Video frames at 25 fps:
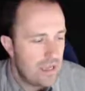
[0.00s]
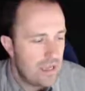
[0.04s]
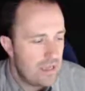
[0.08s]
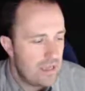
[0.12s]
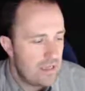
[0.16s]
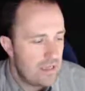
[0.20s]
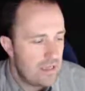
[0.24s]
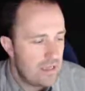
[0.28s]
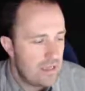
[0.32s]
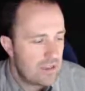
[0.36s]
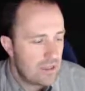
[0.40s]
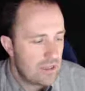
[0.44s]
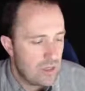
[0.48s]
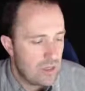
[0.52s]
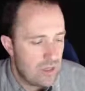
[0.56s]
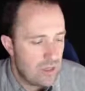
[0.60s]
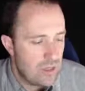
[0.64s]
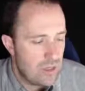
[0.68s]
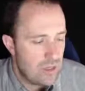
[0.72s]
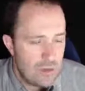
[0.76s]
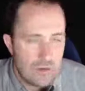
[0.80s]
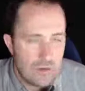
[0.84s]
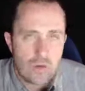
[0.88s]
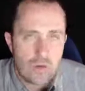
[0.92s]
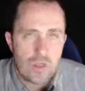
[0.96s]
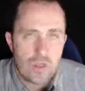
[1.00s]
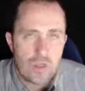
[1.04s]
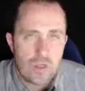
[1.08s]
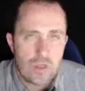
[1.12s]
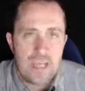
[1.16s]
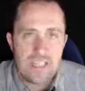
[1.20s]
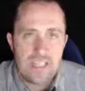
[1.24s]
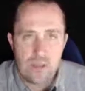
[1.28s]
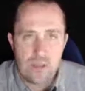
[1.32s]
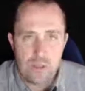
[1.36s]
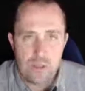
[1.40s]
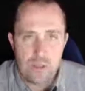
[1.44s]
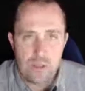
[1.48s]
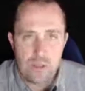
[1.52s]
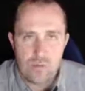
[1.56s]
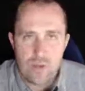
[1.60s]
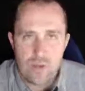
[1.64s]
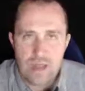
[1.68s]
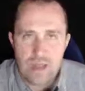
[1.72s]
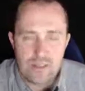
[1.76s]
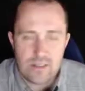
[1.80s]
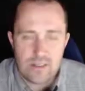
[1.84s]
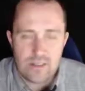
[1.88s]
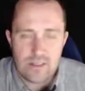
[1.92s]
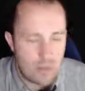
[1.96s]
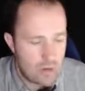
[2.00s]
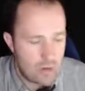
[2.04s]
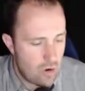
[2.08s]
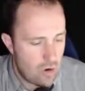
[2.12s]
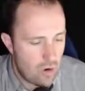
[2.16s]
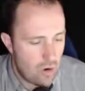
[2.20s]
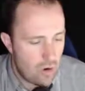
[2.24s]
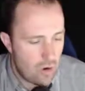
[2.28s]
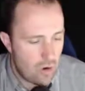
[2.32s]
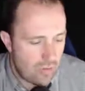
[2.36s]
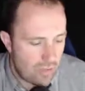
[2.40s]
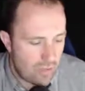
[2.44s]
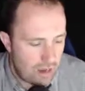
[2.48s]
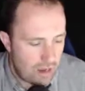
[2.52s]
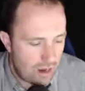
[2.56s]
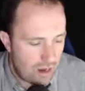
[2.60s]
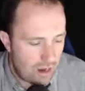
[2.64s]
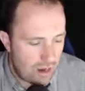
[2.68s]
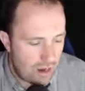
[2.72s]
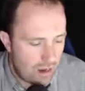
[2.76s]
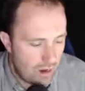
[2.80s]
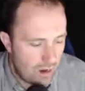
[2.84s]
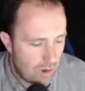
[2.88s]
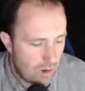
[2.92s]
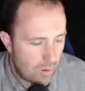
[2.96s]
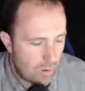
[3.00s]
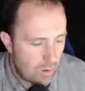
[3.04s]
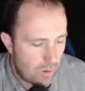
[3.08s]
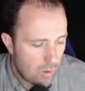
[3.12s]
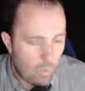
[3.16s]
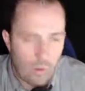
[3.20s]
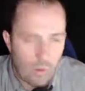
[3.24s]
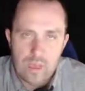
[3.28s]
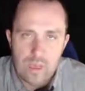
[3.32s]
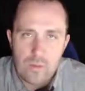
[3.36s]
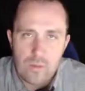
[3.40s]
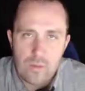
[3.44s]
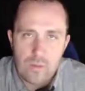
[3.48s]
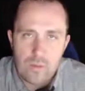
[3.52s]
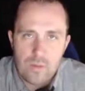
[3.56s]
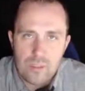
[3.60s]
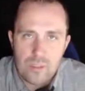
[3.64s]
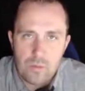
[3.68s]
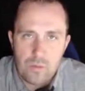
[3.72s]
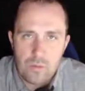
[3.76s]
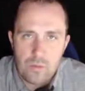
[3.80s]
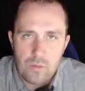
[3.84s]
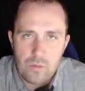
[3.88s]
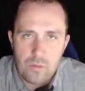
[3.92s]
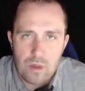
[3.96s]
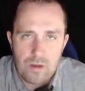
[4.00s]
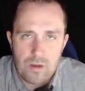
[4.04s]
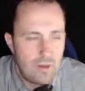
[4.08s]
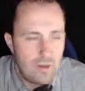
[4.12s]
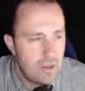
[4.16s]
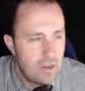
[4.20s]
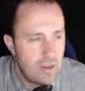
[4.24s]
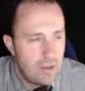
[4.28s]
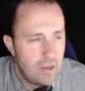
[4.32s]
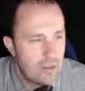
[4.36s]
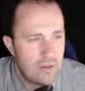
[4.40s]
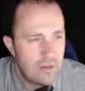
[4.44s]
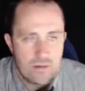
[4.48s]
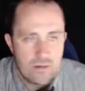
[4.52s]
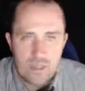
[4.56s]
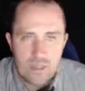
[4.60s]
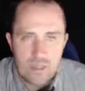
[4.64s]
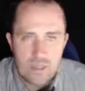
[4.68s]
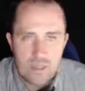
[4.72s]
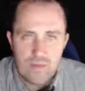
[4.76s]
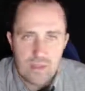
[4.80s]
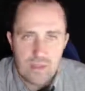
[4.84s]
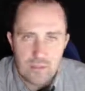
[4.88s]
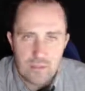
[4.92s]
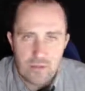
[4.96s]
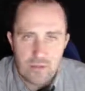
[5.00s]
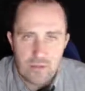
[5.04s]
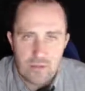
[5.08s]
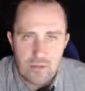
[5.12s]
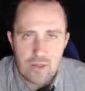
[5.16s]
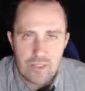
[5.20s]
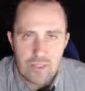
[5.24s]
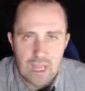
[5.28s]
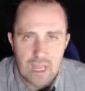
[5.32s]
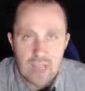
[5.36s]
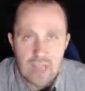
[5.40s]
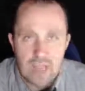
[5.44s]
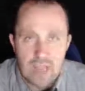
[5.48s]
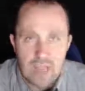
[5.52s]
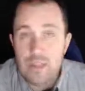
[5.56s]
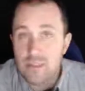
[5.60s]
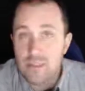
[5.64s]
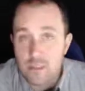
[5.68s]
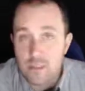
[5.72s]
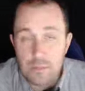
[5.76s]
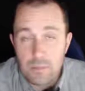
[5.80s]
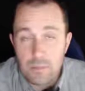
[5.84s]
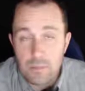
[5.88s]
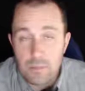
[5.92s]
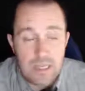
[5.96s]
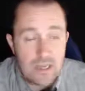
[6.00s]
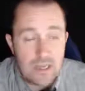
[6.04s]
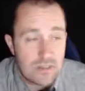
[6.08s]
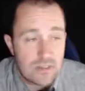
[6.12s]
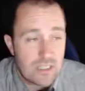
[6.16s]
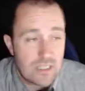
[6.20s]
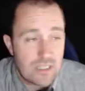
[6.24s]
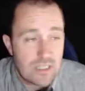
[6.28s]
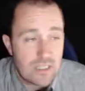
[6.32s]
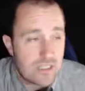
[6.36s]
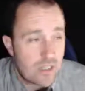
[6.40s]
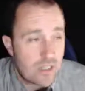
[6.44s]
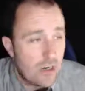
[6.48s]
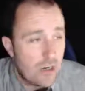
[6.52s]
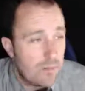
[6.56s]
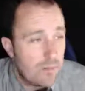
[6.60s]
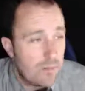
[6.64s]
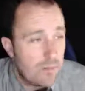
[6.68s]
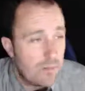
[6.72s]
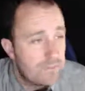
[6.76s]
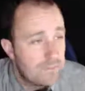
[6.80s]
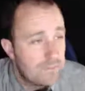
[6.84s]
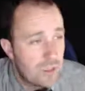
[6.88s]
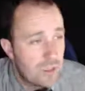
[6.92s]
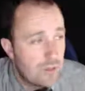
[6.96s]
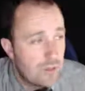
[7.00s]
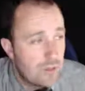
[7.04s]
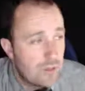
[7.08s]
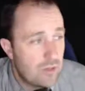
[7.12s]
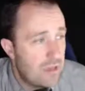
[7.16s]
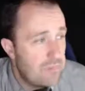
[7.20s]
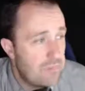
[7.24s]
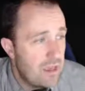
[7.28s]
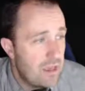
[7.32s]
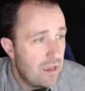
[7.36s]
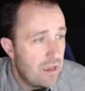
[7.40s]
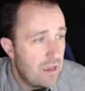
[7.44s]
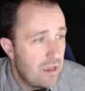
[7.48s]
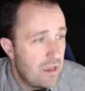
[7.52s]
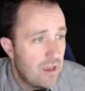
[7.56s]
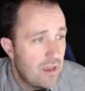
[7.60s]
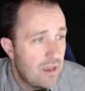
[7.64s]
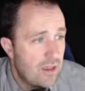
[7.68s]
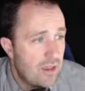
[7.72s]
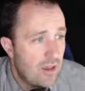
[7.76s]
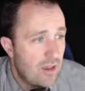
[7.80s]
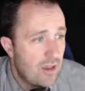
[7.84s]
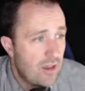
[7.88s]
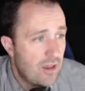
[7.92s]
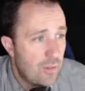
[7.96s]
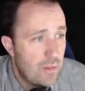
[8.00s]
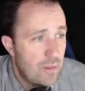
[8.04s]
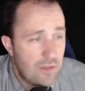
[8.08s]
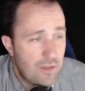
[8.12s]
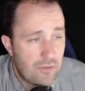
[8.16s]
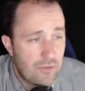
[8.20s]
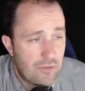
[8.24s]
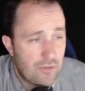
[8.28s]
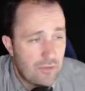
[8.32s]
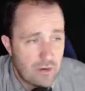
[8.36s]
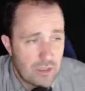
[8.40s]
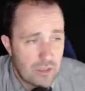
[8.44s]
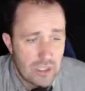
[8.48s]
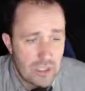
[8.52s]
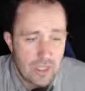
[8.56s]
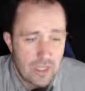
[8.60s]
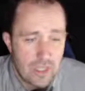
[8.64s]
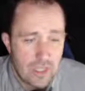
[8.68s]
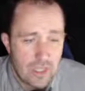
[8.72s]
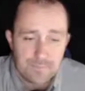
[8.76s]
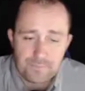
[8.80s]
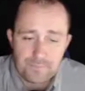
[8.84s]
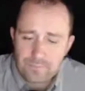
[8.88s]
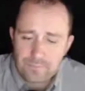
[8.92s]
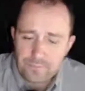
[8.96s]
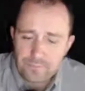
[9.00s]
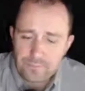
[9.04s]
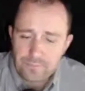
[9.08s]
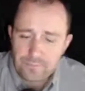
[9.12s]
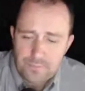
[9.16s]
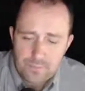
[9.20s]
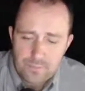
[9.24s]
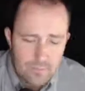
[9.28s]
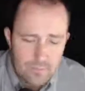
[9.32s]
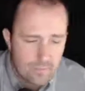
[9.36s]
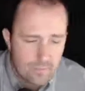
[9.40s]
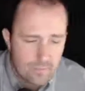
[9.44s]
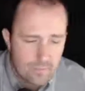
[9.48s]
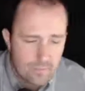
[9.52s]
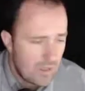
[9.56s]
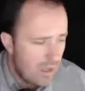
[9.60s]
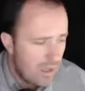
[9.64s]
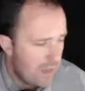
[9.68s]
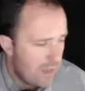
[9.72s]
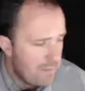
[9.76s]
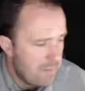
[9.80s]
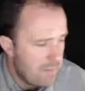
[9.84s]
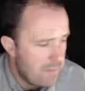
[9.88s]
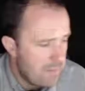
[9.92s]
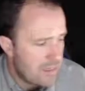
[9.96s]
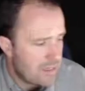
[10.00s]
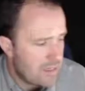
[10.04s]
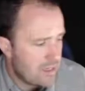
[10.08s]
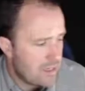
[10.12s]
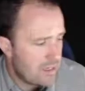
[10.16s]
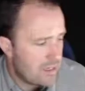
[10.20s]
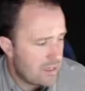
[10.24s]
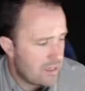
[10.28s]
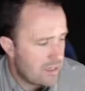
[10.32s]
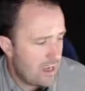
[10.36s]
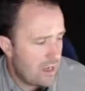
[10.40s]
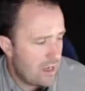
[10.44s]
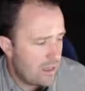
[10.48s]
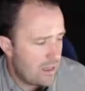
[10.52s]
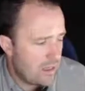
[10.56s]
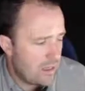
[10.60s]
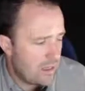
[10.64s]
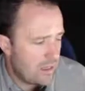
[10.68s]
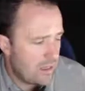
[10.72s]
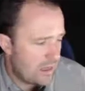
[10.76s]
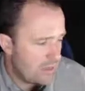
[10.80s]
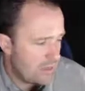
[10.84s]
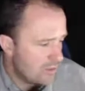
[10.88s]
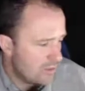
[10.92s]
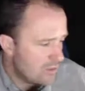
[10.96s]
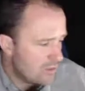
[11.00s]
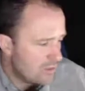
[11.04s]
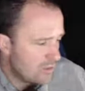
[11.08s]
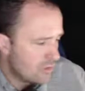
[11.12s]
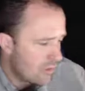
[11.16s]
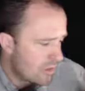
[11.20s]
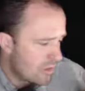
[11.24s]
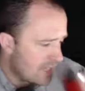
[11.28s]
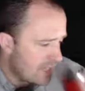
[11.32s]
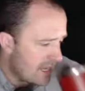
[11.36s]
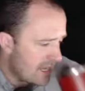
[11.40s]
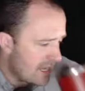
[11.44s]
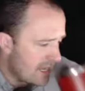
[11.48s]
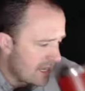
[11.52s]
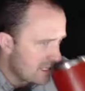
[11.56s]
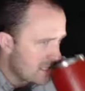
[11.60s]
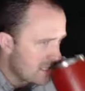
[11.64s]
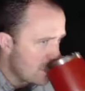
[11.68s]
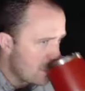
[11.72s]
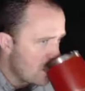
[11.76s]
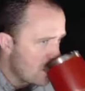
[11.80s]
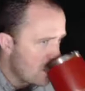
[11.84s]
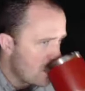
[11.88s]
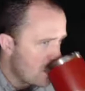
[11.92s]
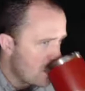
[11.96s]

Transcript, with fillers: is neutralize the threat. So you're over there working with someone, giving them first aid, and then somebody else gets hurt. So that'd be that would be the first thing. I mentioned uh, uh, drug tests